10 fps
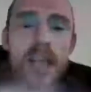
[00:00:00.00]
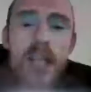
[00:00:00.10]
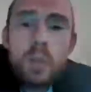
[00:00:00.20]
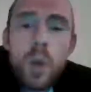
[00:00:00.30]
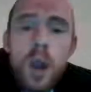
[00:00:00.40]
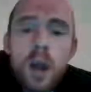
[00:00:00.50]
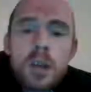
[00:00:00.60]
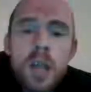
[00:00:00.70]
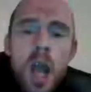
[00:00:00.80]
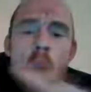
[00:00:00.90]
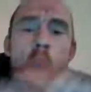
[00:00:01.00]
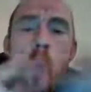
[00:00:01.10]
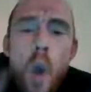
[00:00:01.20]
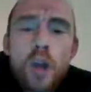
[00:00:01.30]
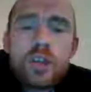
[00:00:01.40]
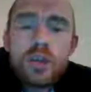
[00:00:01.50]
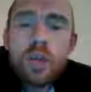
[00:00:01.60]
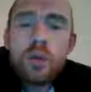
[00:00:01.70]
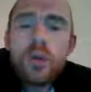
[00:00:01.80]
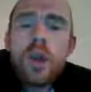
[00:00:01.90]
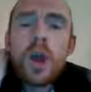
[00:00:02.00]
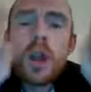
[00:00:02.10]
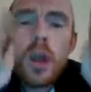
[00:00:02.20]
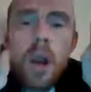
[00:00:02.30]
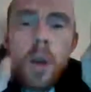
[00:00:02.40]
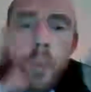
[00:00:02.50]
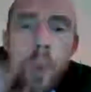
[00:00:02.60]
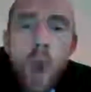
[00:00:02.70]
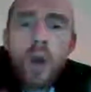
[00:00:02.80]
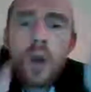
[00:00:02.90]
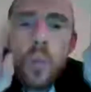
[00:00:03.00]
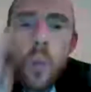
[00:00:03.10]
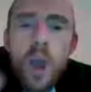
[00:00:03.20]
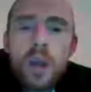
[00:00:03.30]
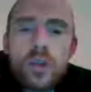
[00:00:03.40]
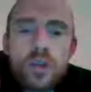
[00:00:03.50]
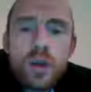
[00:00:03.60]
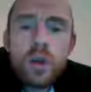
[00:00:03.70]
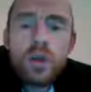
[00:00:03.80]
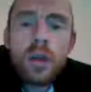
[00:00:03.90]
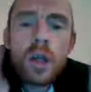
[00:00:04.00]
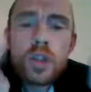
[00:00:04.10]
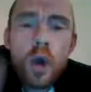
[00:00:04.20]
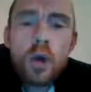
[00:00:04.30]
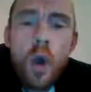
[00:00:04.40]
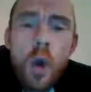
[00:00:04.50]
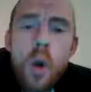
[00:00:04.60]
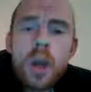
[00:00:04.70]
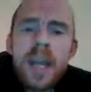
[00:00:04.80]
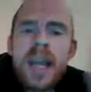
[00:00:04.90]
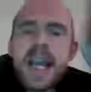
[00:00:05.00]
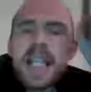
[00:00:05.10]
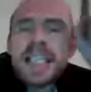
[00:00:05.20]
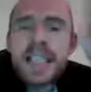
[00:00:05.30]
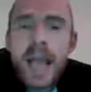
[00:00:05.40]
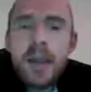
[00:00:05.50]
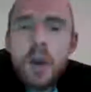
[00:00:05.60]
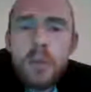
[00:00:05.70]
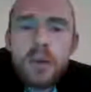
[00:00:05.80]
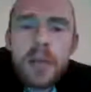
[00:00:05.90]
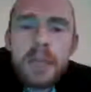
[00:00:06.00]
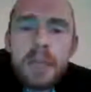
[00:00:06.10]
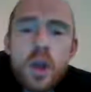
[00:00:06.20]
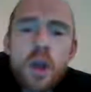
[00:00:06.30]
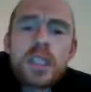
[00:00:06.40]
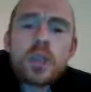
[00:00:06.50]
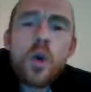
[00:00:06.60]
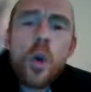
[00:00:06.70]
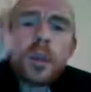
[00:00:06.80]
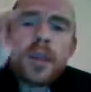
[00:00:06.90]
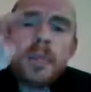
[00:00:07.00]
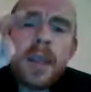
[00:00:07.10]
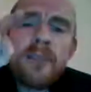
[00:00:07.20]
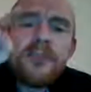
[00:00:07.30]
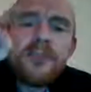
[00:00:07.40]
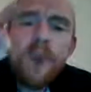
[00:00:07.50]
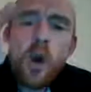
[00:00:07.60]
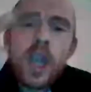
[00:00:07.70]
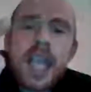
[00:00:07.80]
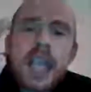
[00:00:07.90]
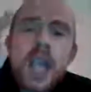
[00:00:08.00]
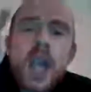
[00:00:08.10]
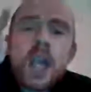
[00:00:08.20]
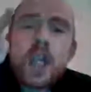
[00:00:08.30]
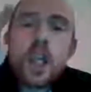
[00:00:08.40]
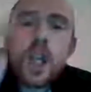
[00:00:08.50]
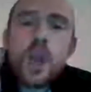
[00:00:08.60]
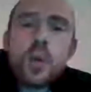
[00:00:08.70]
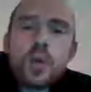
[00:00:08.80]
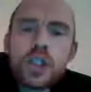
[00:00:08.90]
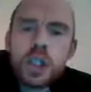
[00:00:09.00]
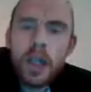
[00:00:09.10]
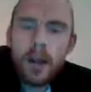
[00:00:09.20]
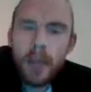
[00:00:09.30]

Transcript: this world. One truth, oneworldtruth.org. Sign up for it because it's going to be fucking huge.